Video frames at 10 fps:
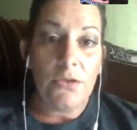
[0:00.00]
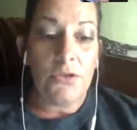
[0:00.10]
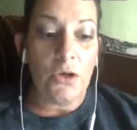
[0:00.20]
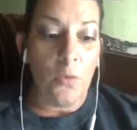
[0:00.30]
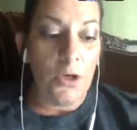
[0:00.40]

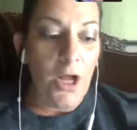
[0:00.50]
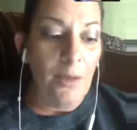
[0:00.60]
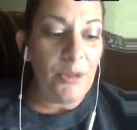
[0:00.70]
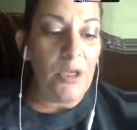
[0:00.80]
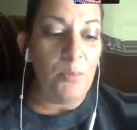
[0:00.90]
So we're
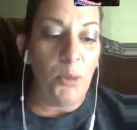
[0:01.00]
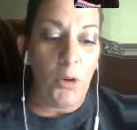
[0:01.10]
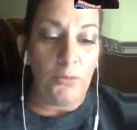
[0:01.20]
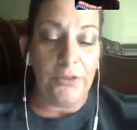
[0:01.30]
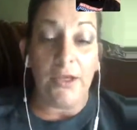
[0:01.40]
not being
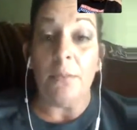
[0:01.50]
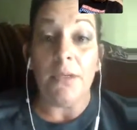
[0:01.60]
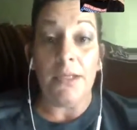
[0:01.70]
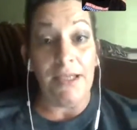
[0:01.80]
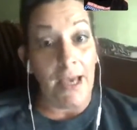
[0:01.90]
born with them
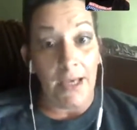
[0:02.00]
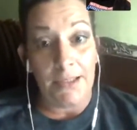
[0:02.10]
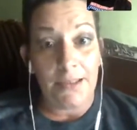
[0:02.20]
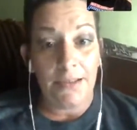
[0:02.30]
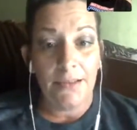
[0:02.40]
yet,